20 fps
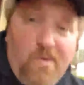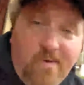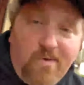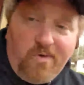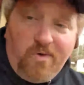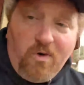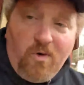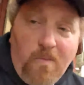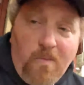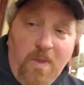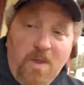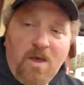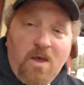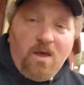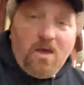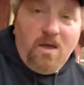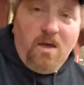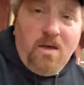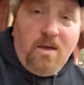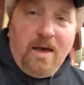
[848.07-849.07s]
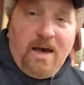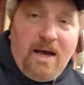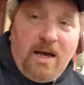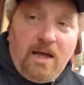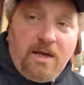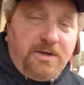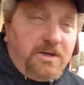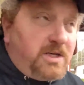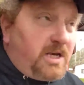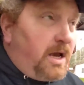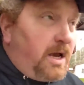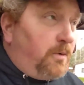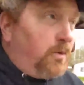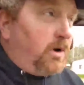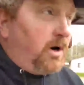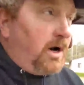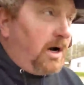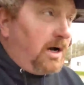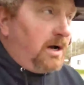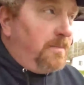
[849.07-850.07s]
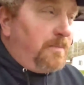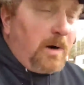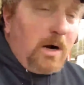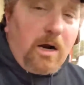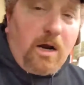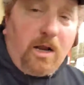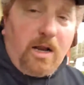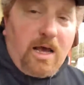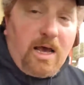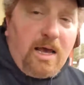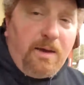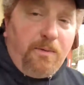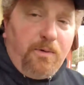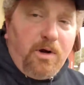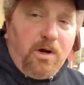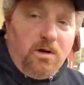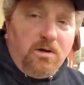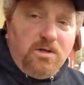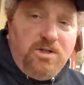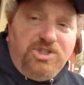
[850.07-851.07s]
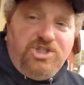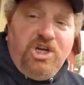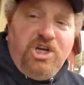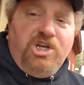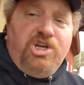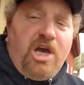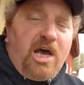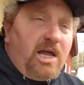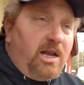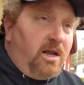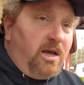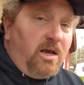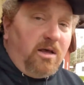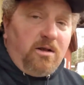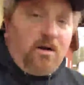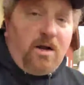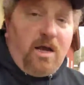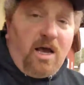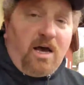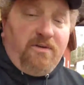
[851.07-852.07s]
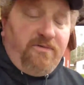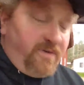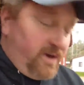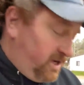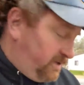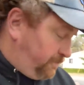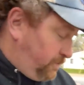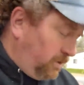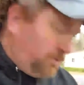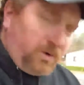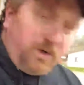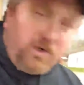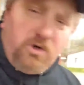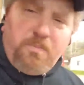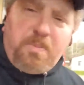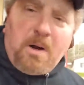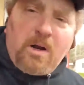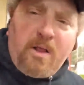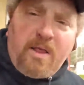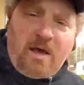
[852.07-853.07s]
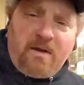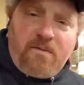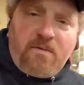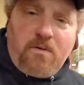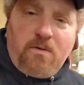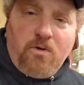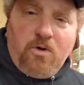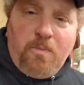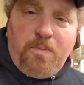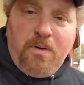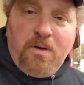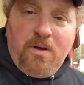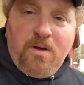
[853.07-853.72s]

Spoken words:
So, yeah, like I say, we're Mark and I were chit-chatting the other day on Facebook. Were you part of that group?